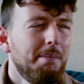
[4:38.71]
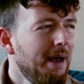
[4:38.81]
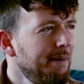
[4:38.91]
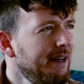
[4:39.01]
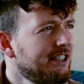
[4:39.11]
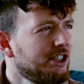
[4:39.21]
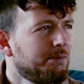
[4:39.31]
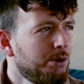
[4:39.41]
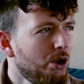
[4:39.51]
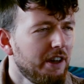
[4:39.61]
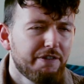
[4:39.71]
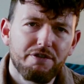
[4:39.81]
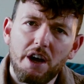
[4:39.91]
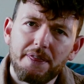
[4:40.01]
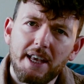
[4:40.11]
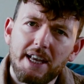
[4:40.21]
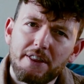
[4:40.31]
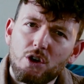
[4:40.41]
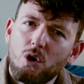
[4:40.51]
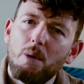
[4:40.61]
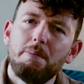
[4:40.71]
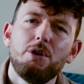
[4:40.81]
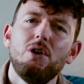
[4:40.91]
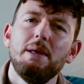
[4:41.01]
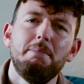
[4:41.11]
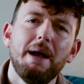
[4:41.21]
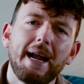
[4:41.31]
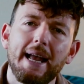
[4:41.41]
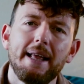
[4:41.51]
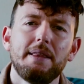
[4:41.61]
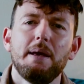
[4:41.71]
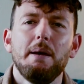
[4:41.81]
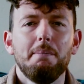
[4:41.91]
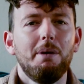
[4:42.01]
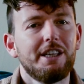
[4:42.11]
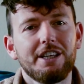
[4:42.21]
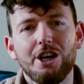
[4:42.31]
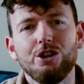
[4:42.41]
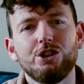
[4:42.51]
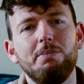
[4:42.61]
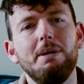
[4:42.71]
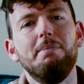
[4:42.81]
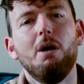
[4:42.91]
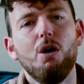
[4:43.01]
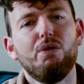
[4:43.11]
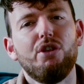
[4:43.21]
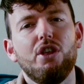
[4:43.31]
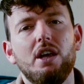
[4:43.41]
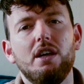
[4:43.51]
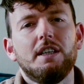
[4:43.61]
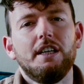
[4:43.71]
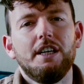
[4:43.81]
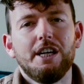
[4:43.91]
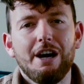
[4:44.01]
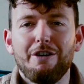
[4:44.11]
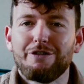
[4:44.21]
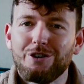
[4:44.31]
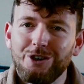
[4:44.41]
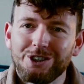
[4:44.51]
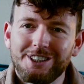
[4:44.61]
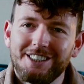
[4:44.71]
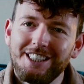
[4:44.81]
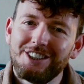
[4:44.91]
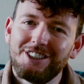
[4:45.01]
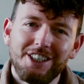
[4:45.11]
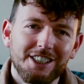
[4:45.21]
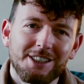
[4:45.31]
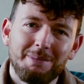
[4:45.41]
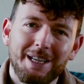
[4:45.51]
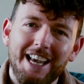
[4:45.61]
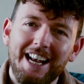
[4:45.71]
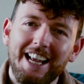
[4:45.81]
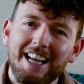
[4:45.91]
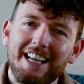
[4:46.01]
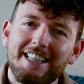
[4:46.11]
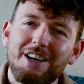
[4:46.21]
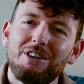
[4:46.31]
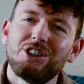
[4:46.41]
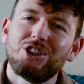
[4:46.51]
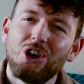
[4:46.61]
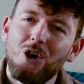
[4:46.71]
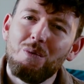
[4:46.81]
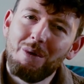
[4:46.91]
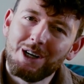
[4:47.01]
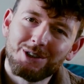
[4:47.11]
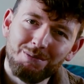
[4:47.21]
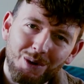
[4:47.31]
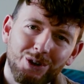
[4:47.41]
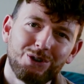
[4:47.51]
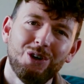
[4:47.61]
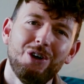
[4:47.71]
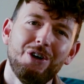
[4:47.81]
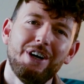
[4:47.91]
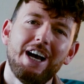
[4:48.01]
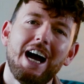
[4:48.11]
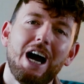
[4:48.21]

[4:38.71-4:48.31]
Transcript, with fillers: Maybe this is purely front-end or purely back-end, but it can also be both. Now of course, this is just the beginning and there is so much more to learn.